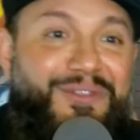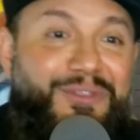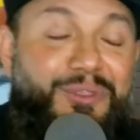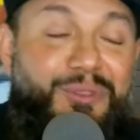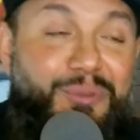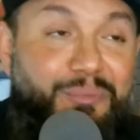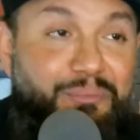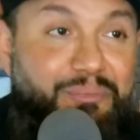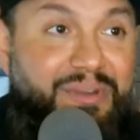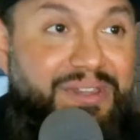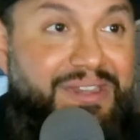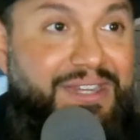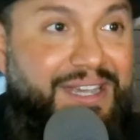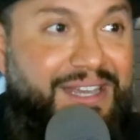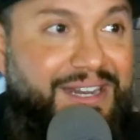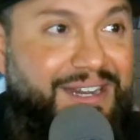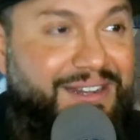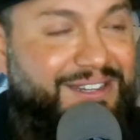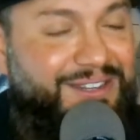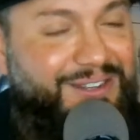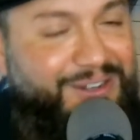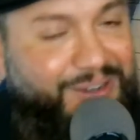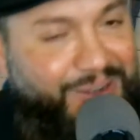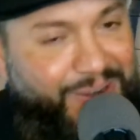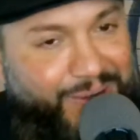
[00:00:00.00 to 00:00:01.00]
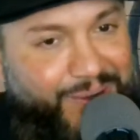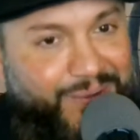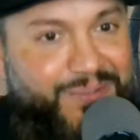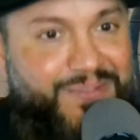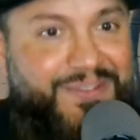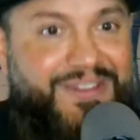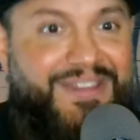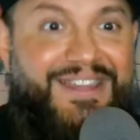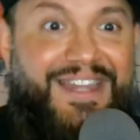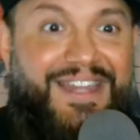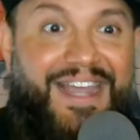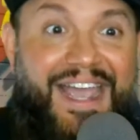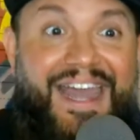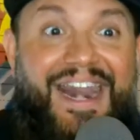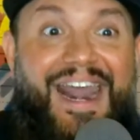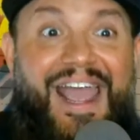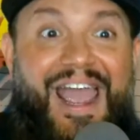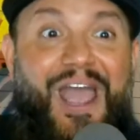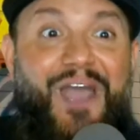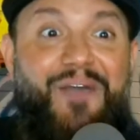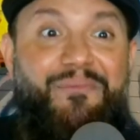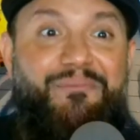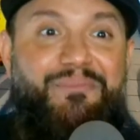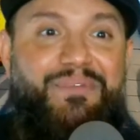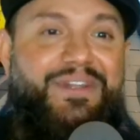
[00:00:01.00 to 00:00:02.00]
but then, you know, that
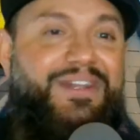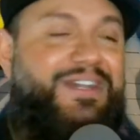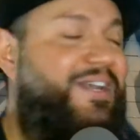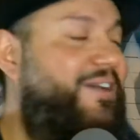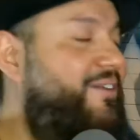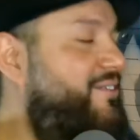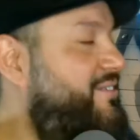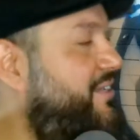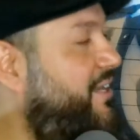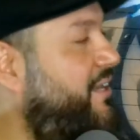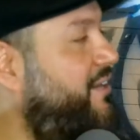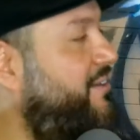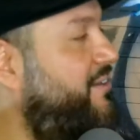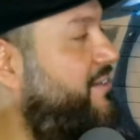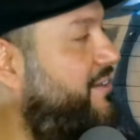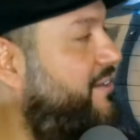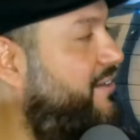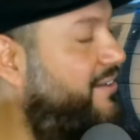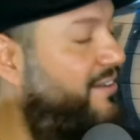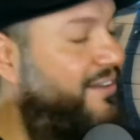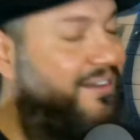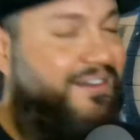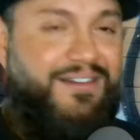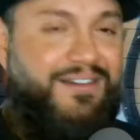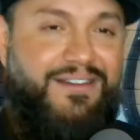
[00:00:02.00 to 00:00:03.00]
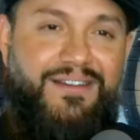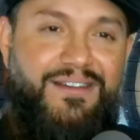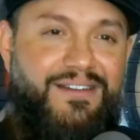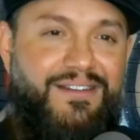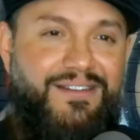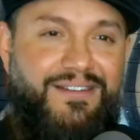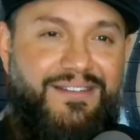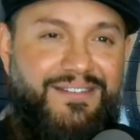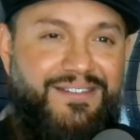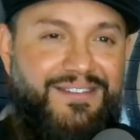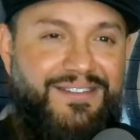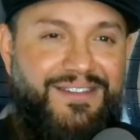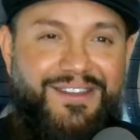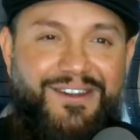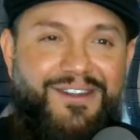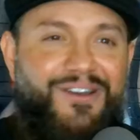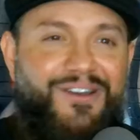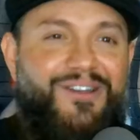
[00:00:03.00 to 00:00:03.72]
happened, and I was like, uh, not all